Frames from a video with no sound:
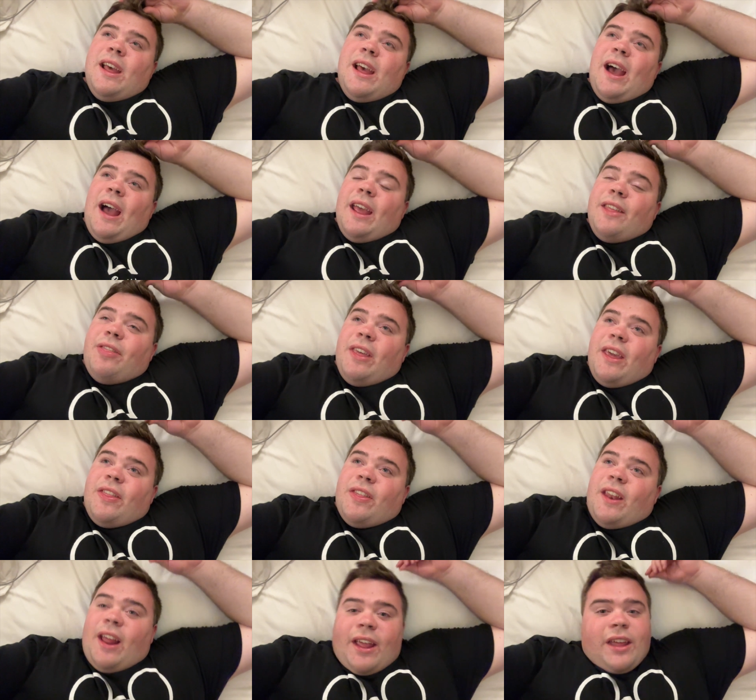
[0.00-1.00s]
I think
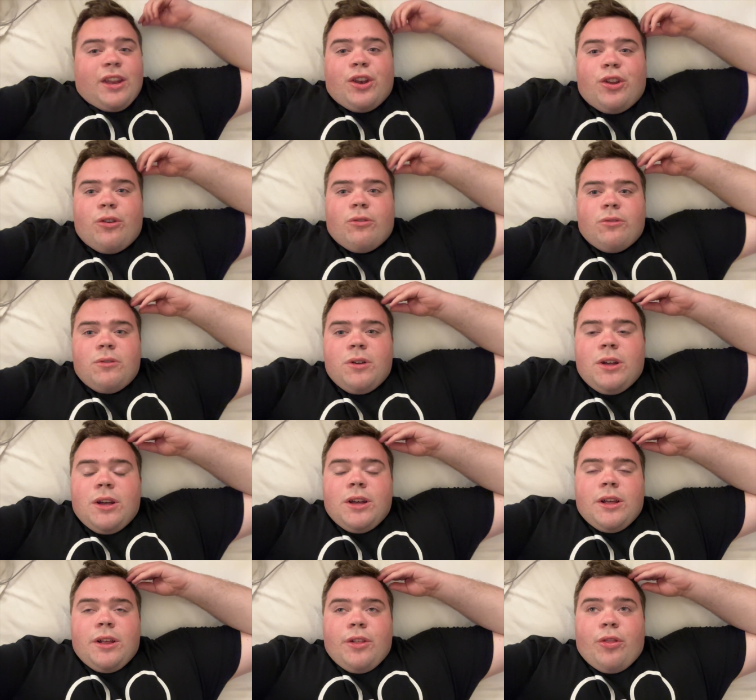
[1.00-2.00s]
that I can do
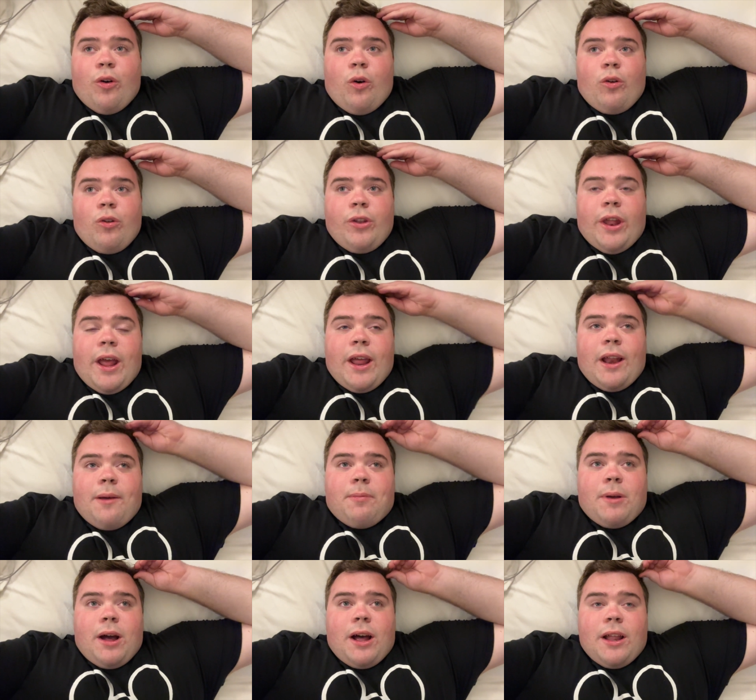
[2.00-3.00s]
the whole day at
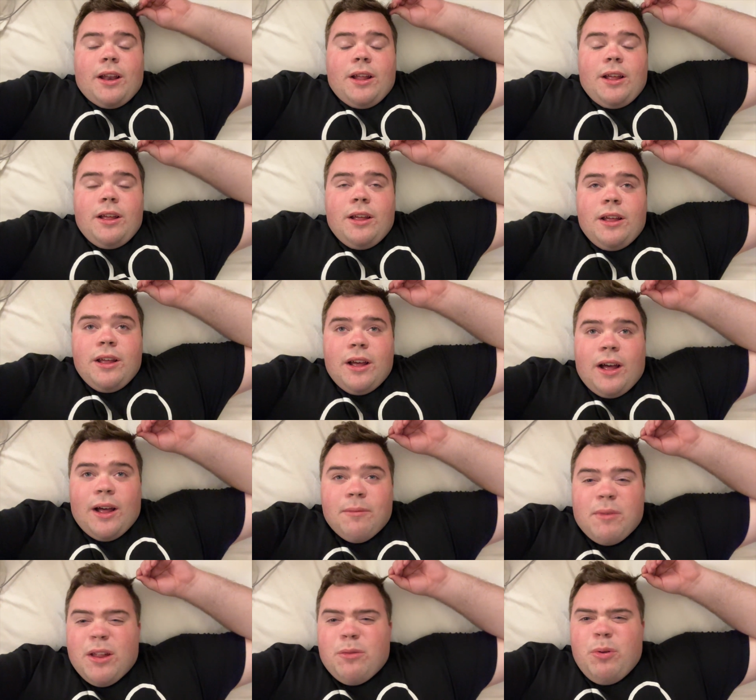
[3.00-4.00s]
Epcot.
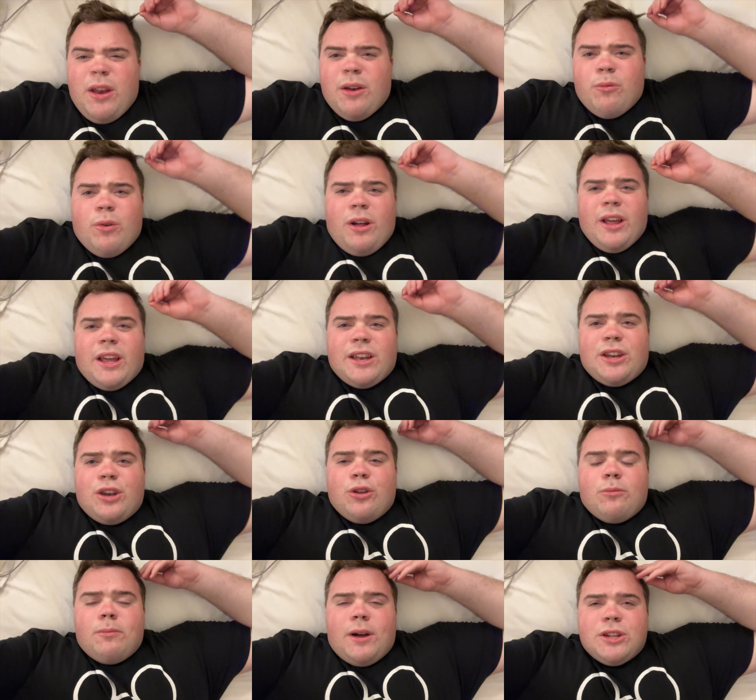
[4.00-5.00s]
Because we didn't really get to
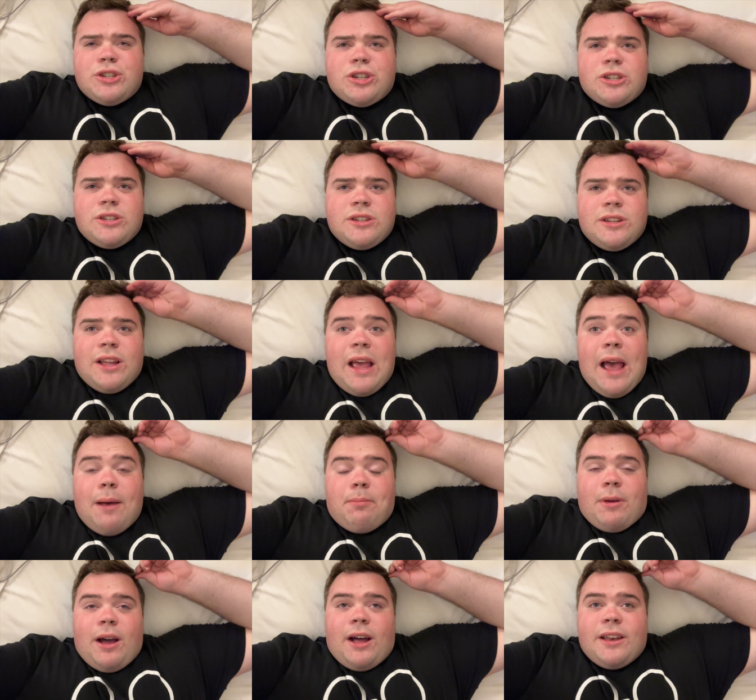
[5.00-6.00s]
do much
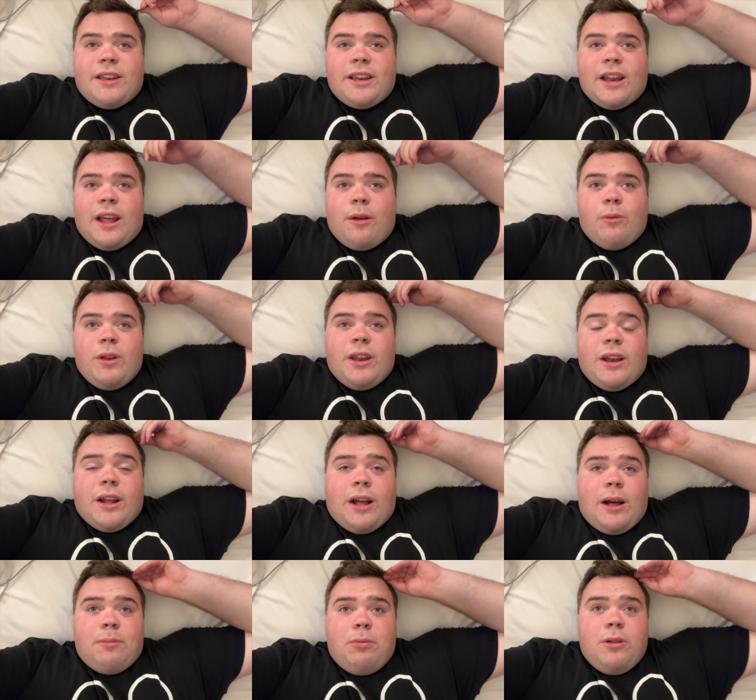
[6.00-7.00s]
Epcot today. We did a
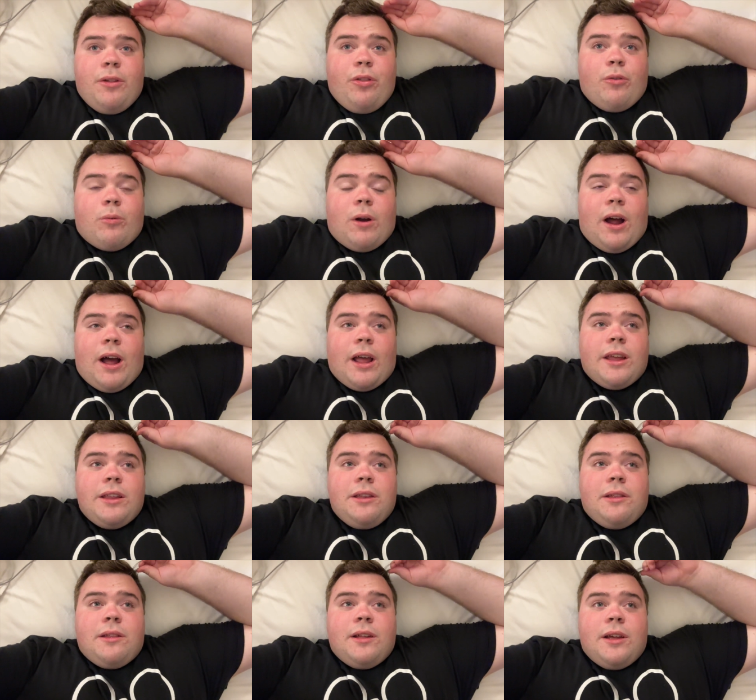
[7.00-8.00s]
couple of the
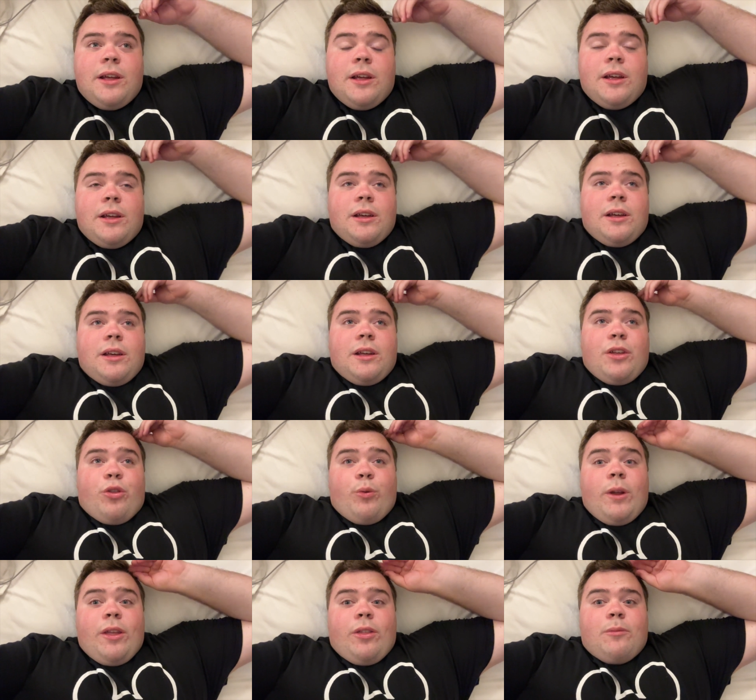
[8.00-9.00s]
rides,
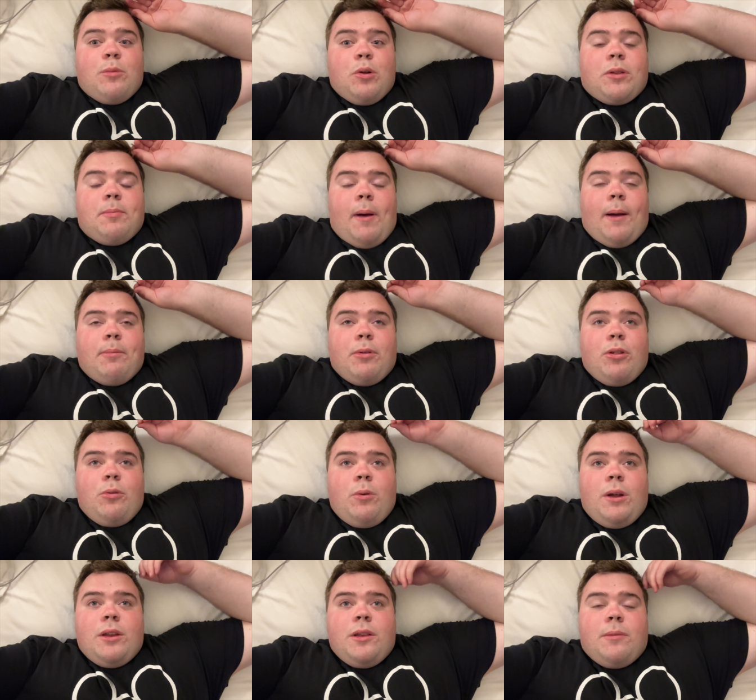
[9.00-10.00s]
3 of the most popular
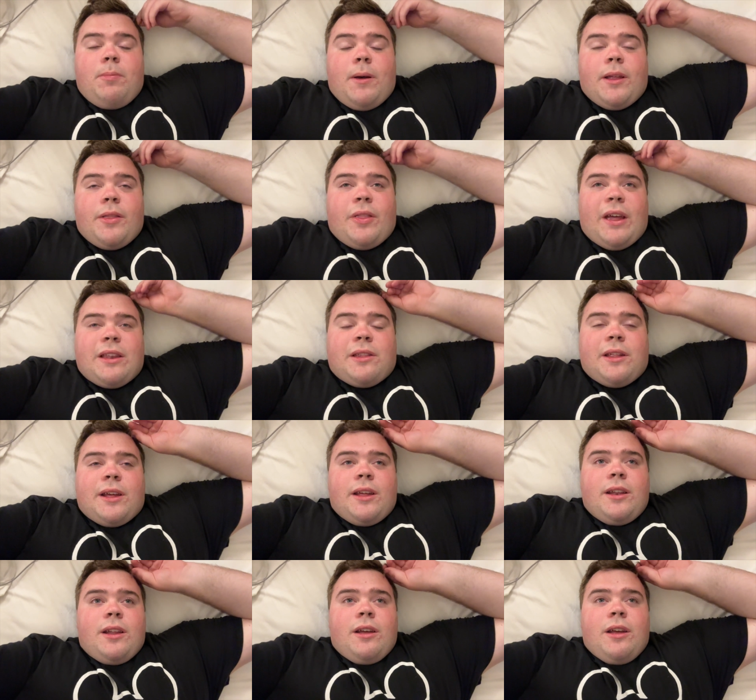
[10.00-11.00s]
ones, but that's it.